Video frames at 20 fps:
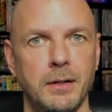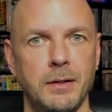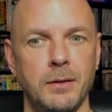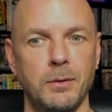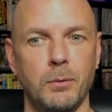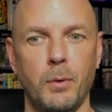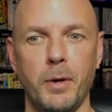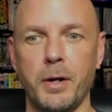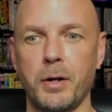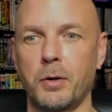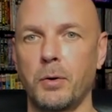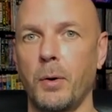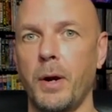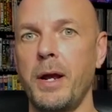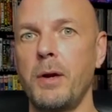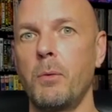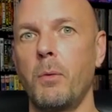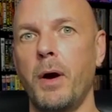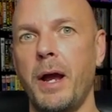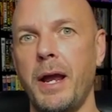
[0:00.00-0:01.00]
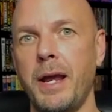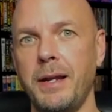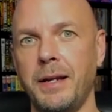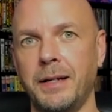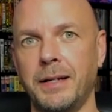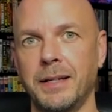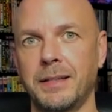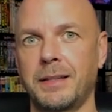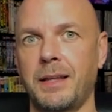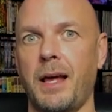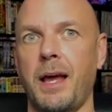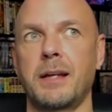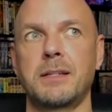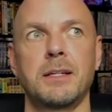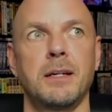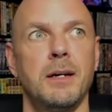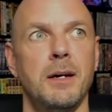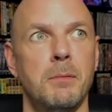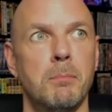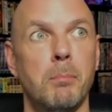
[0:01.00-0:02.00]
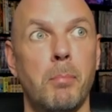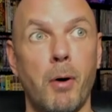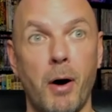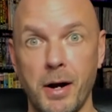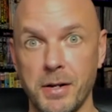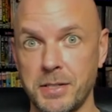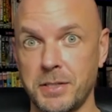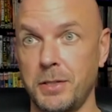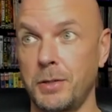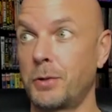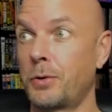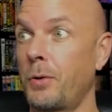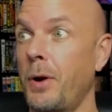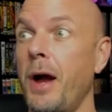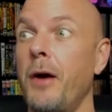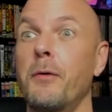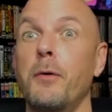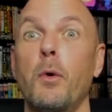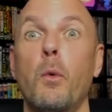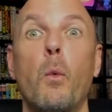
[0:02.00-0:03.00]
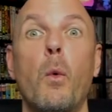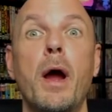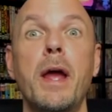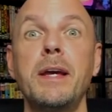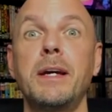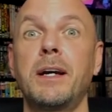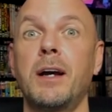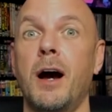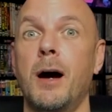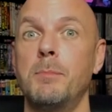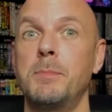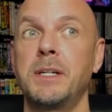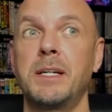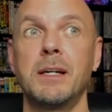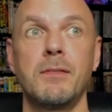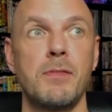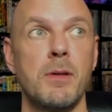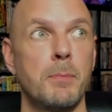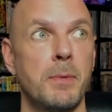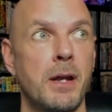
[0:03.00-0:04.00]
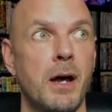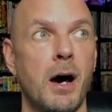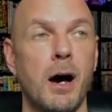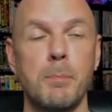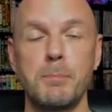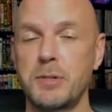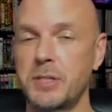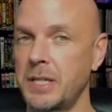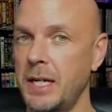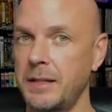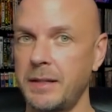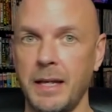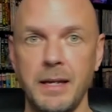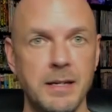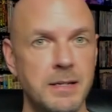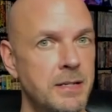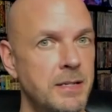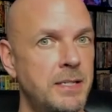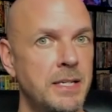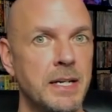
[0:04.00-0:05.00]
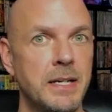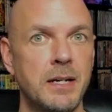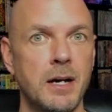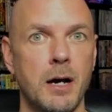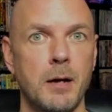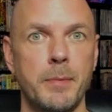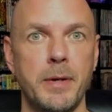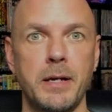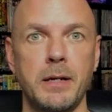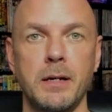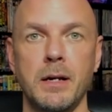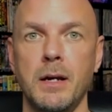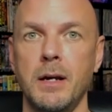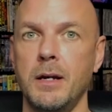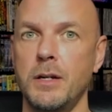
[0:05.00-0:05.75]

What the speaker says: What a great way to get that Boston crowd to wake up, to give them an upset they didn't see coming.